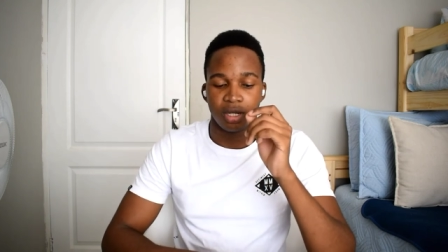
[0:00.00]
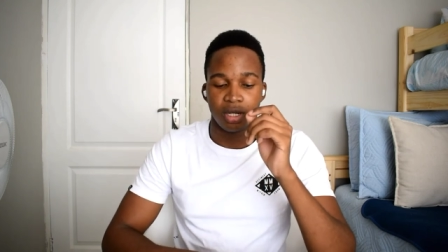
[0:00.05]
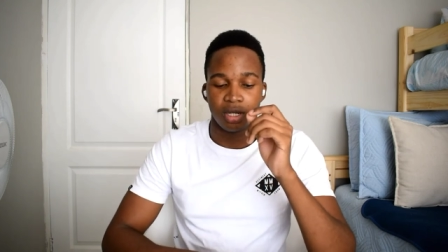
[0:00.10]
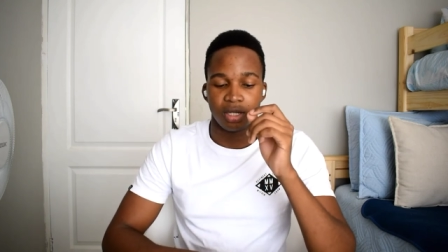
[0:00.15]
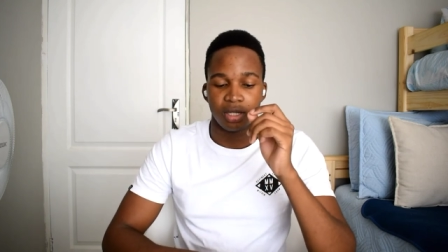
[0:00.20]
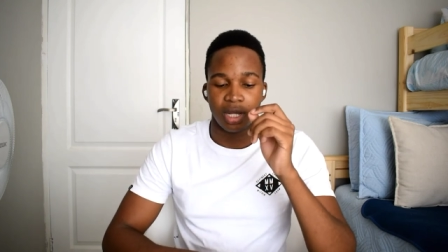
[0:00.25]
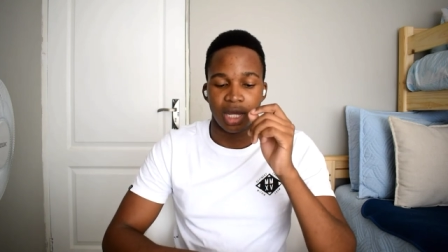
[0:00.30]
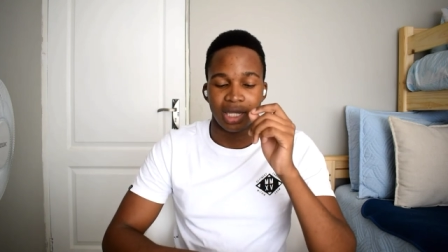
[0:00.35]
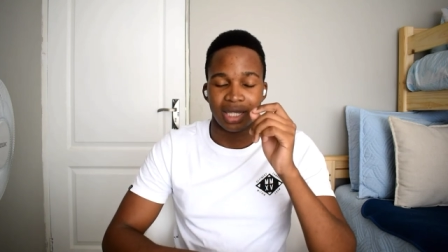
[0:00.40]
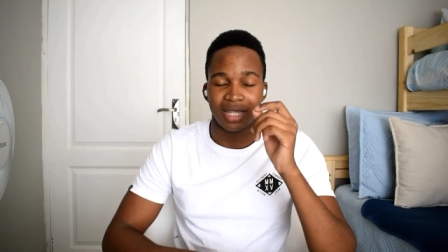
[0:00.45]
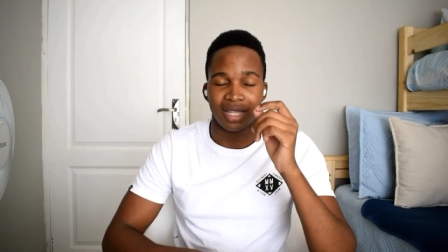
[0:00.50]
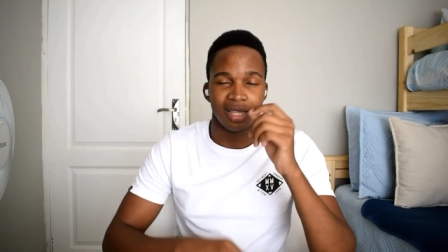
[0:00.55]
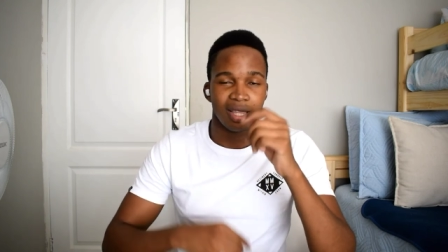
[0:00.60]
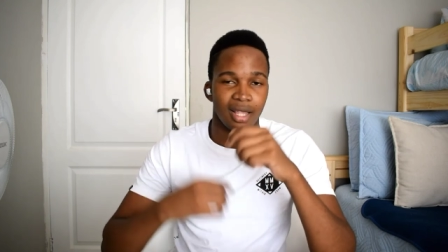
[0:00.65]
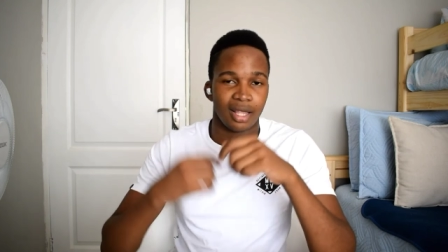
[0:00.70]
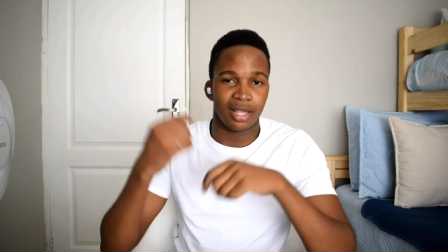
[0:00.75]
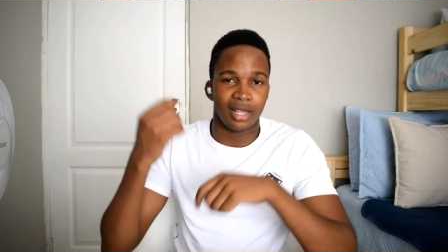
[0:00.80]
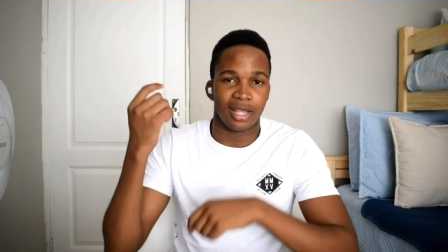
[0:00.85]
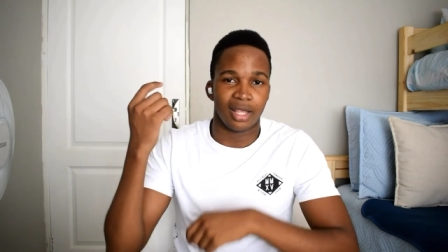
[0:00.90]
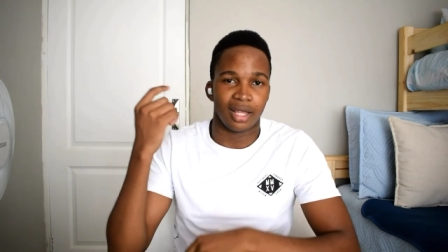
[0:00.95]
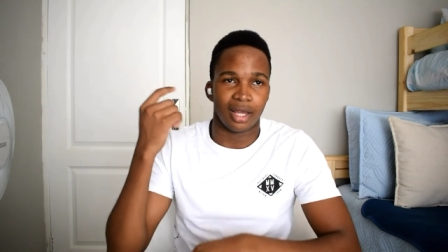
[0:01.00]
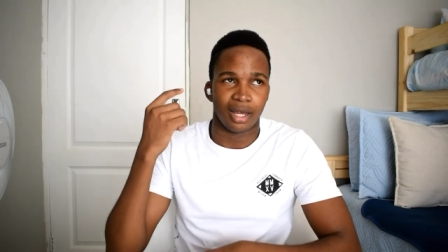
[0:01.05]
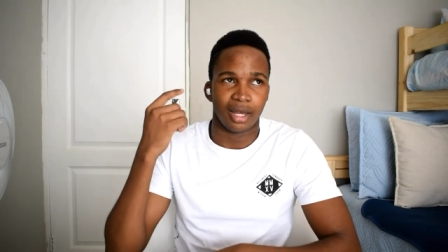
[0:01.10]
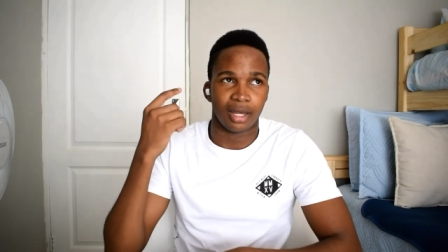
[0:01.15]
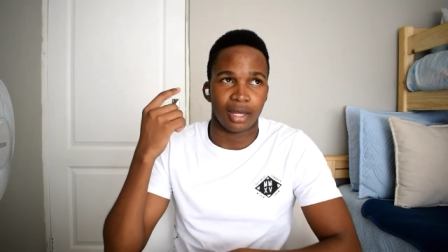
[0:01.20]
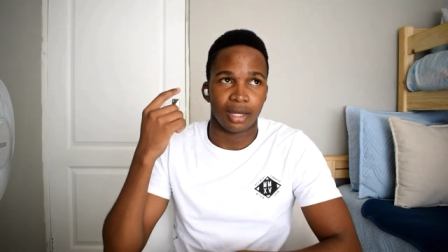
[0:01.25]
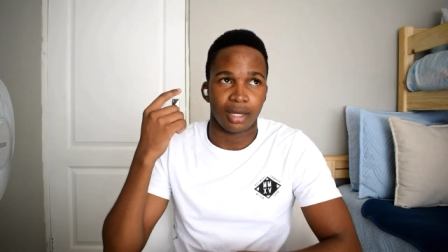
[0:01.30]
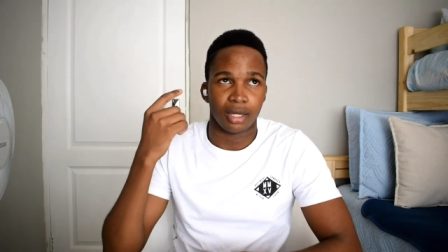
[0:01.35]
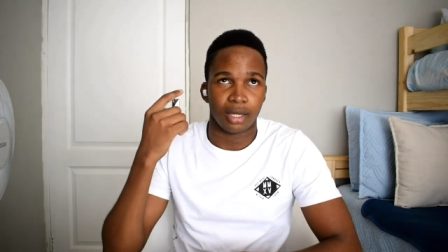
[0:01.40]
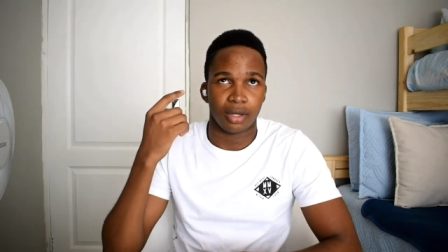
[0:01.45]
is that the
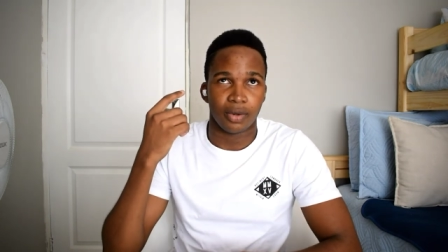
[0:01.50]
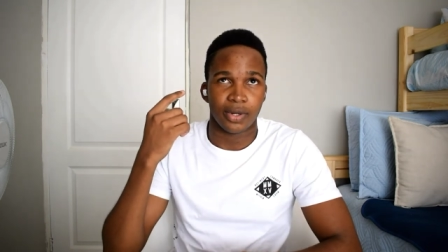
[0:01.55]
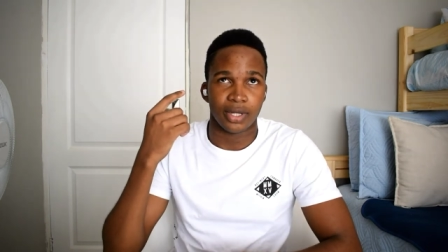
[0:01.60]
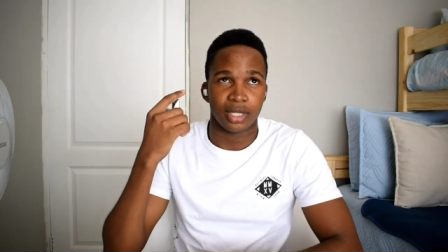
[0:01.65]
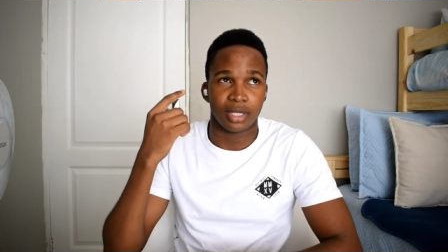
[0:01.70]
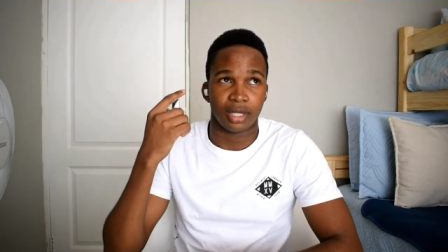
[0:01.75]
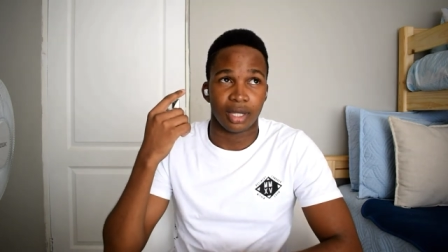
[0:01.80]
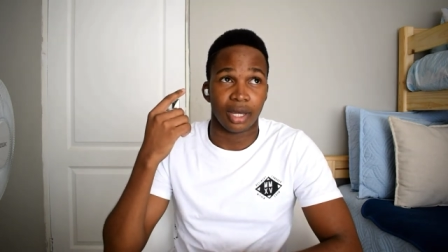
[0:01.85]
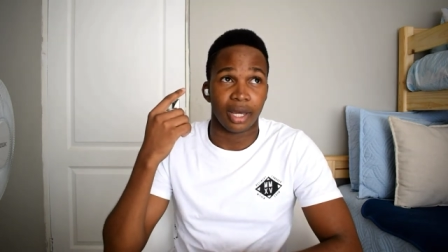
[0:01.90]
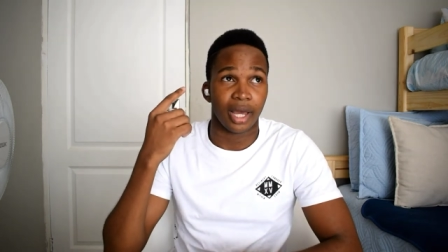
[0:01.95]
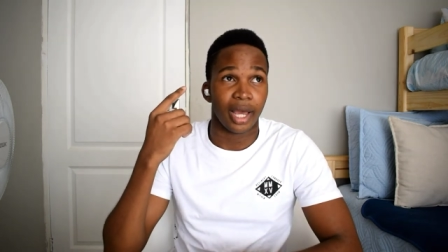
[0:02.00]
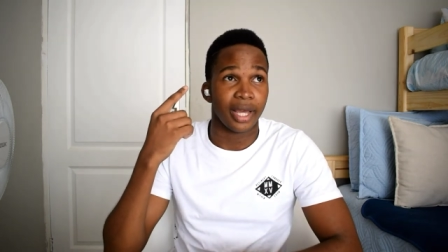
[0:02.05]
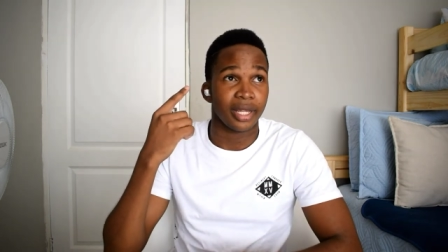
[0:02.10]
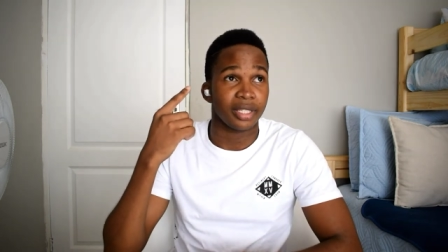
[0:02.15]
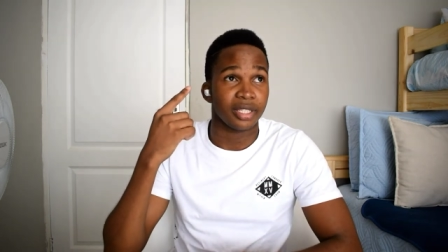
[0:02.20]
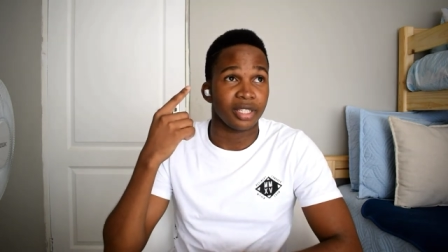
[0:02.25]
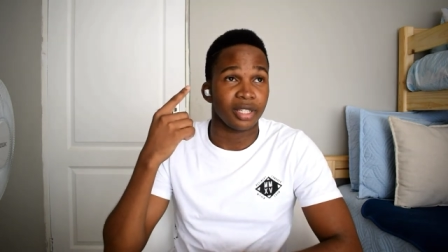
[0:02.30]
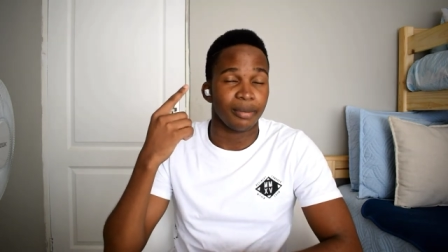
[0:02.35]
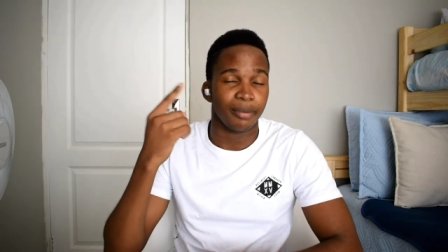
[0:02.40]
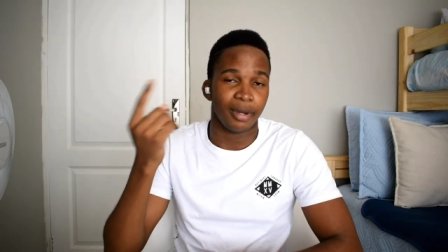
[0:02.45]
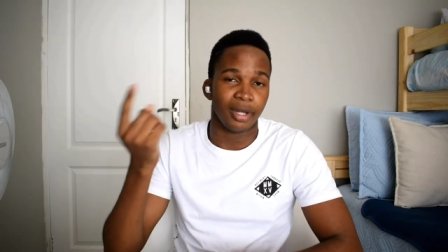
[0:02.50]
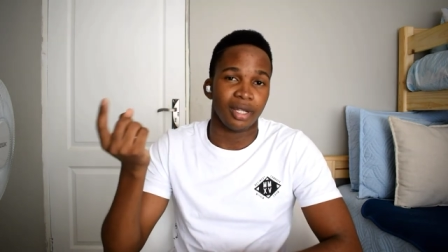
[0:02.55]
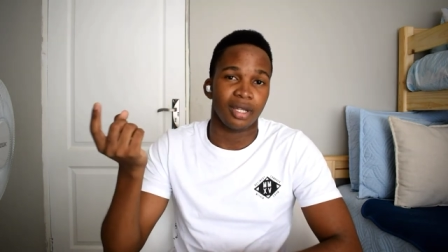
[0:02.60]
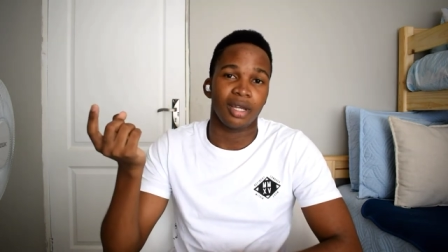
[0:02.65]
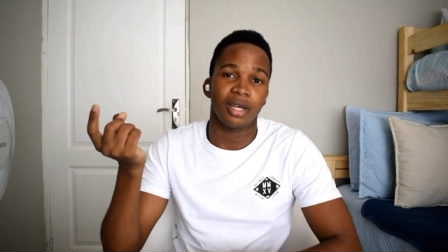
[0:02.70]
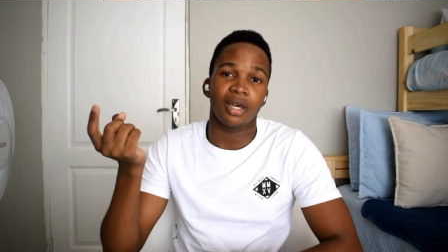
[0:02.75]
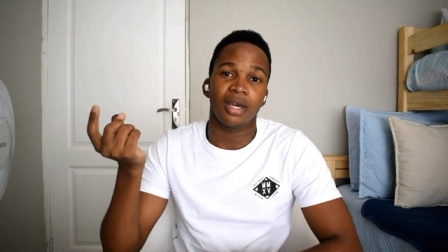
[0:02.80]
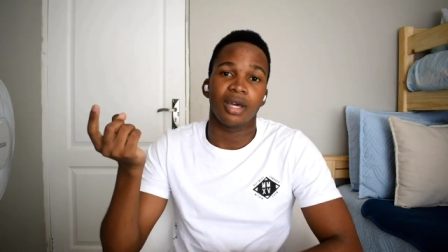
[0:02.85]
was the right earbud,